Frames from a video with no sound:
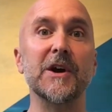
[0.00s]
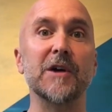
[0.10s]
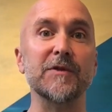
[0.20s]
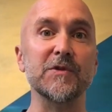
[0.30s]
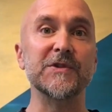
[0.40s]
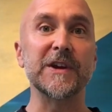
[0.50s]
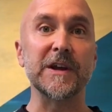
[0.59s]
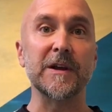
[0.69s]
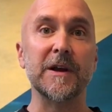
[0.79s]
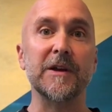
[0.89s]
of
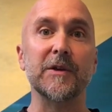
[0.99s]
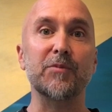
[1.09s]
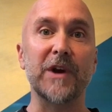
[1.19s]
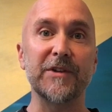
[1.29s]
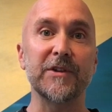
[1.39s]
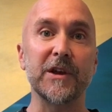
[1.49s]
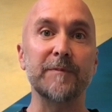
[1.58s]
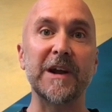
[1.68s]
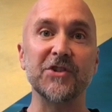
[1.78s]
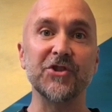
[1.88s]
using the breath and
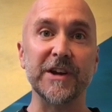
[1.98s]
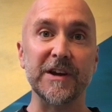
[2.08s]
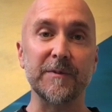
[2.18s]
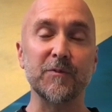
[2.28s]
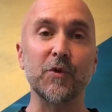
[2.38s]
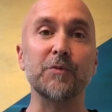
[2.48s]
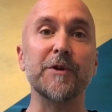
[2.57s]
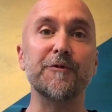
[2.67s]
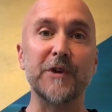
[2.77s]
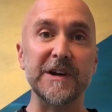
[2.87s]
managing it when we're
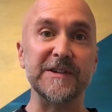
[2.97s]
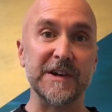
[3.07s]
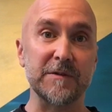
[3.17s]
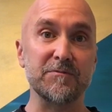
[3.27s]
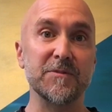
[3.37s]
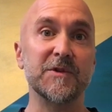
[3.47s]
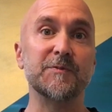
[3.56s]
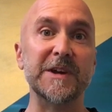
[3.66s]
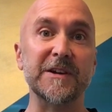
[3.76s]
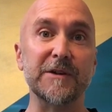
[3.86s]
phrasing,
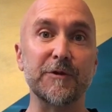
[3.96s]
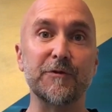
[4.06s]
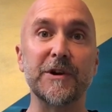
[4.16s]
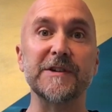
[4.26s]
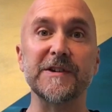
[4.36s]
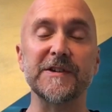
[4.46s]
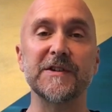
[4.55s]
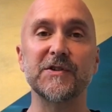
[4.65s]
speaking different phrases.